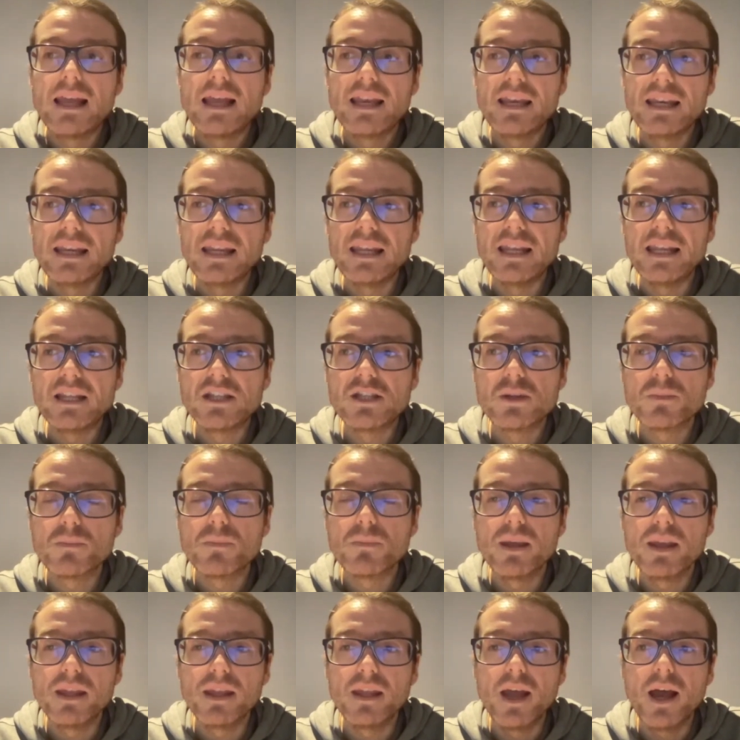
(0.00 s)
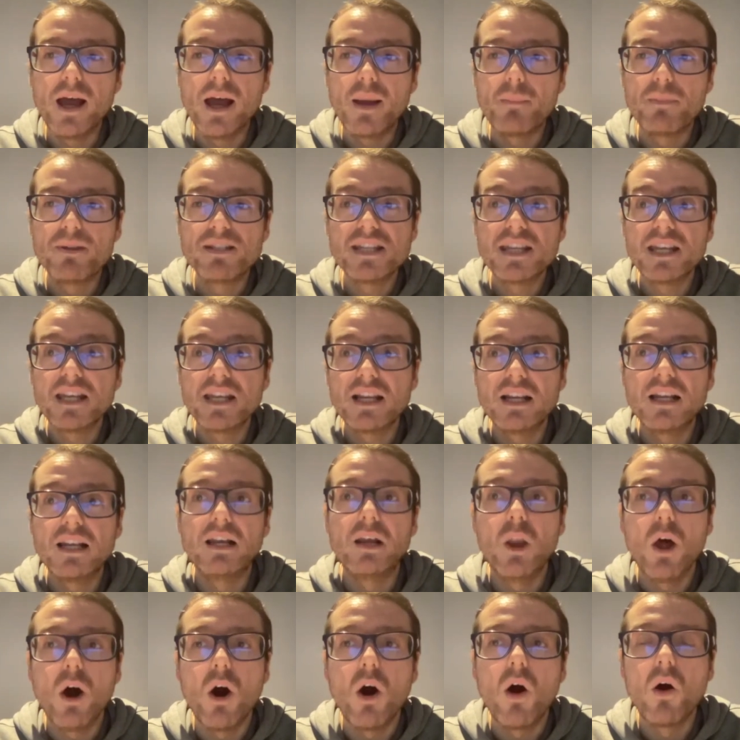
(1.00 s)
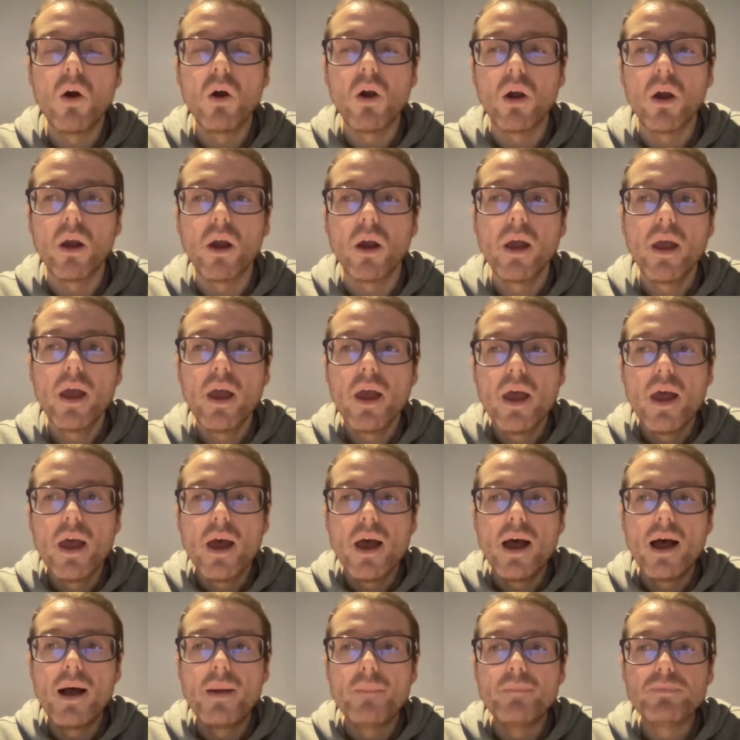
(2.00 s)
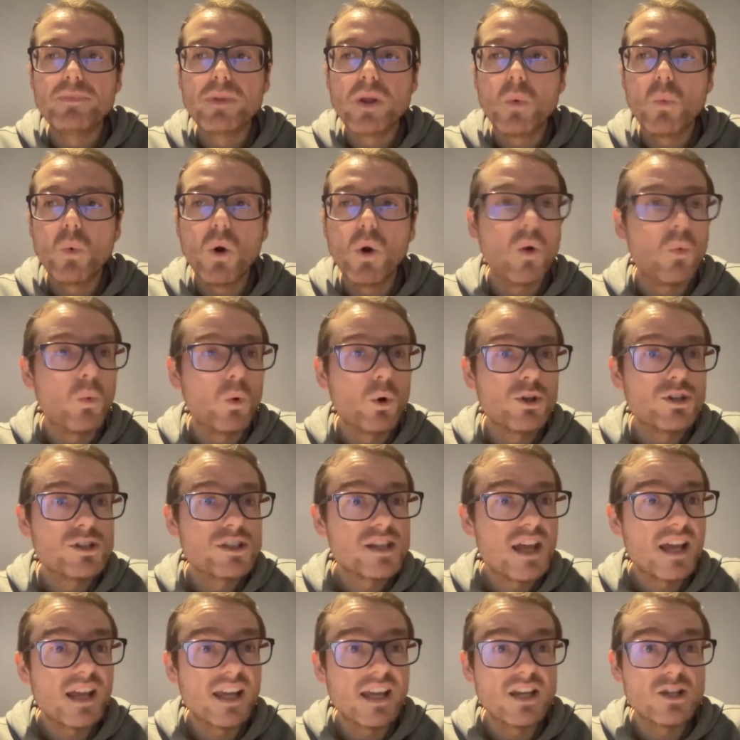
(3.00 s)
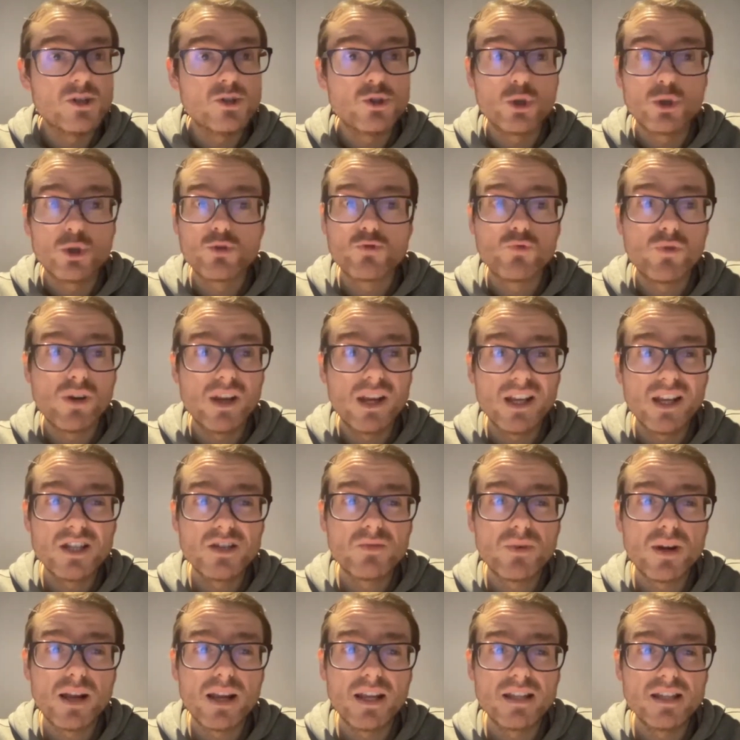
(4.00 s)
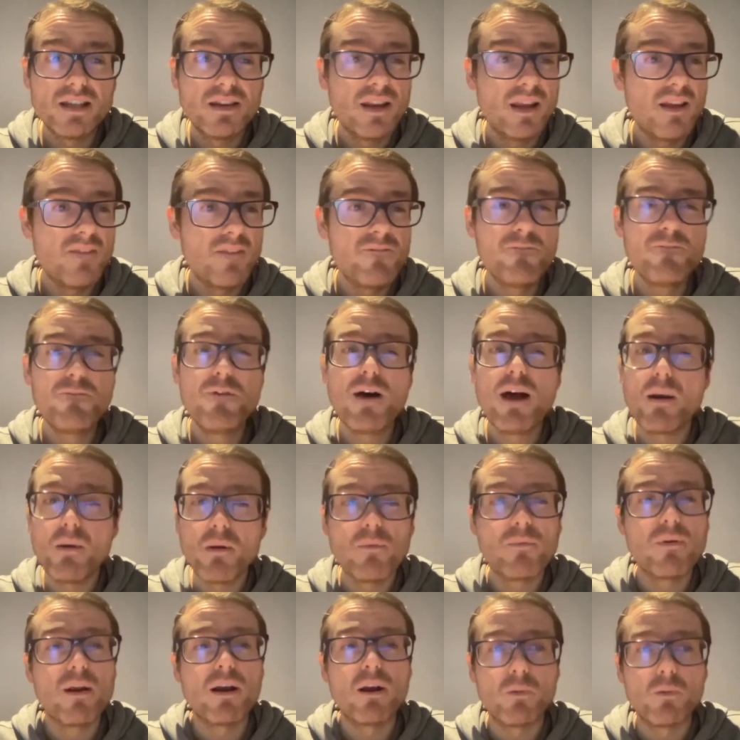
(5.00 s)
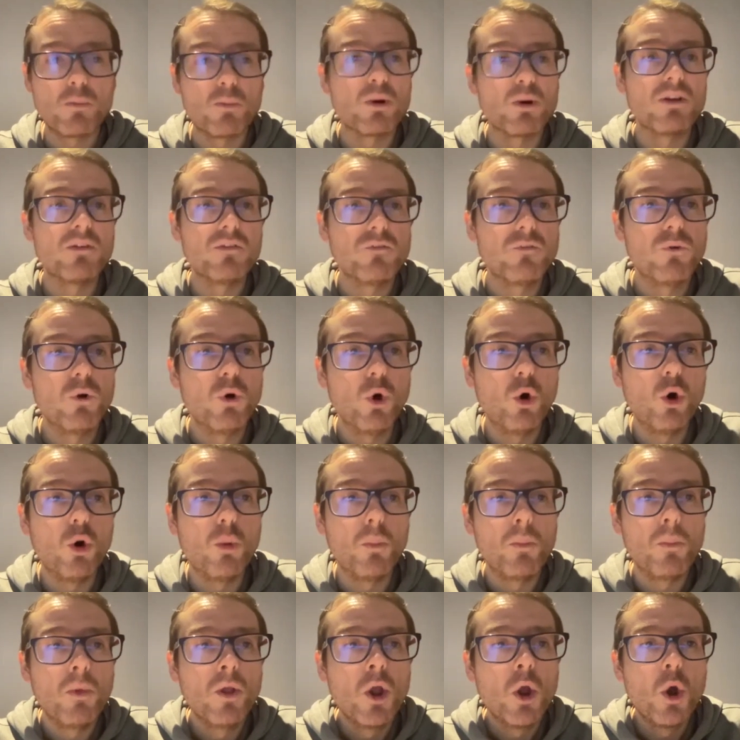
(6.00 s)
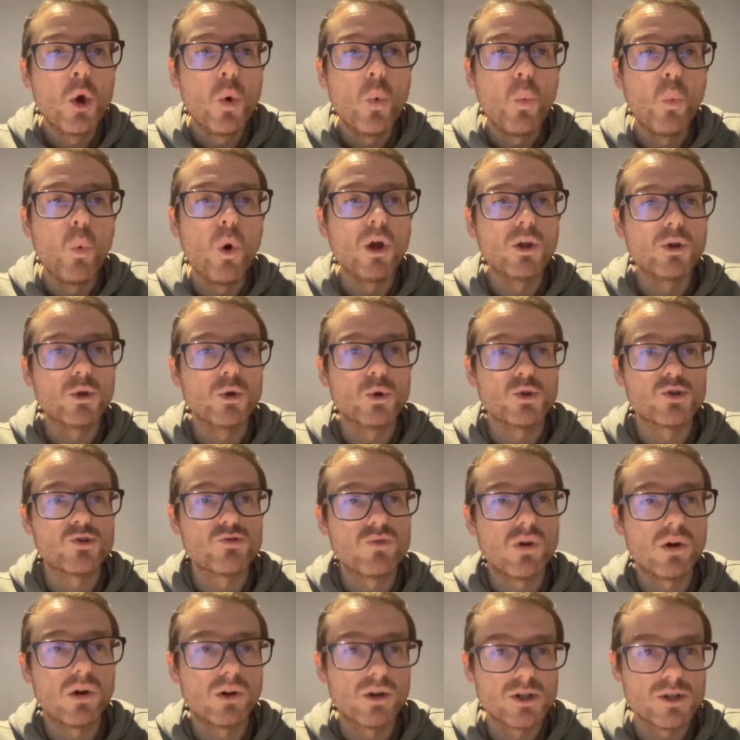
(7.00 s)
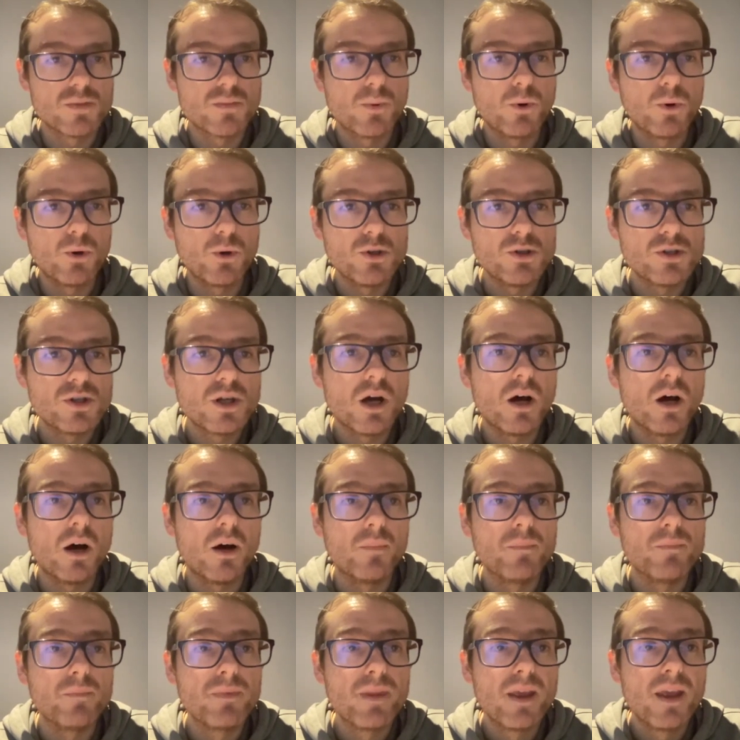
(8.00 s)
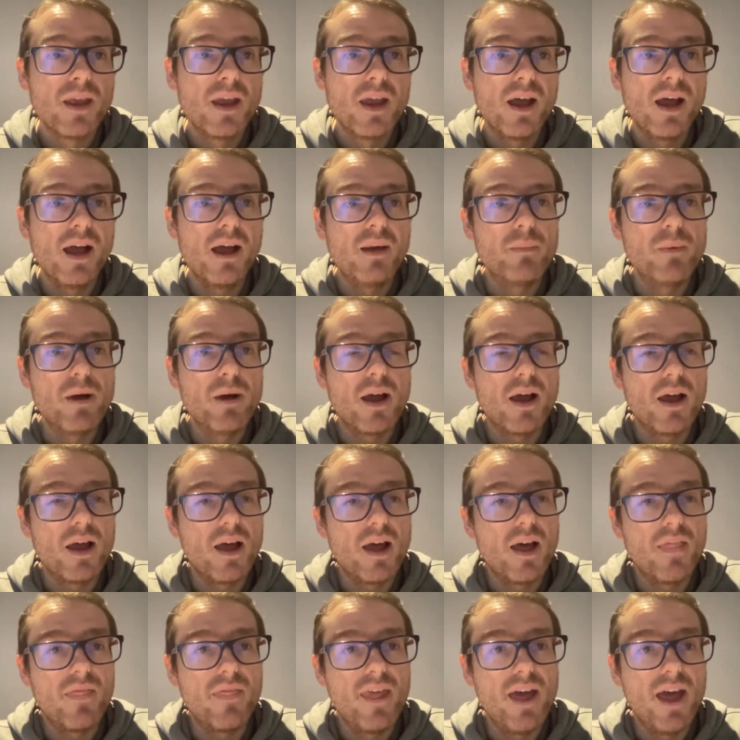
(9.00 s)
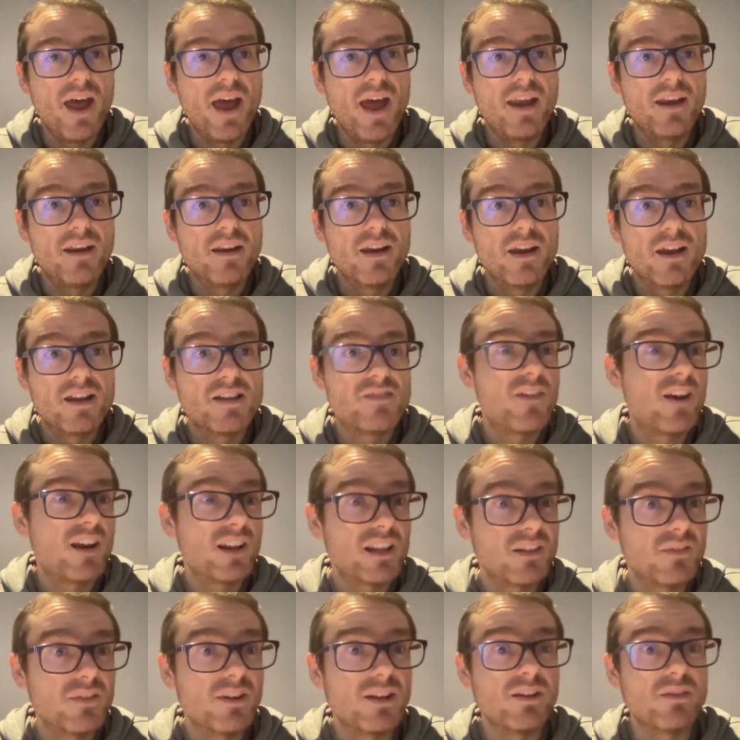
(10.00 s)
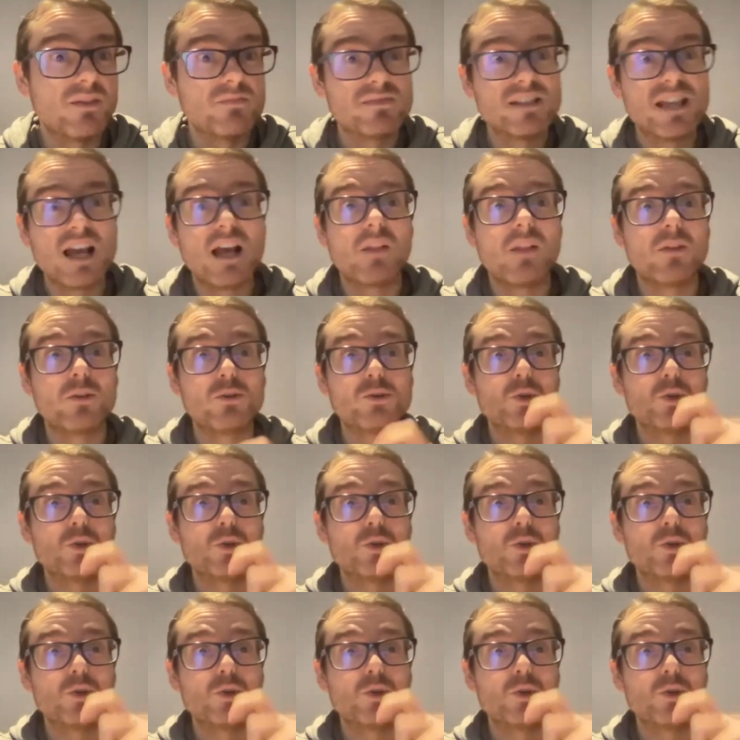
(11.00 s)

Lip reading: need to be particularly long. And what I would say is just reiterating in very, very brief form what your strongest points are. And then effectively tell the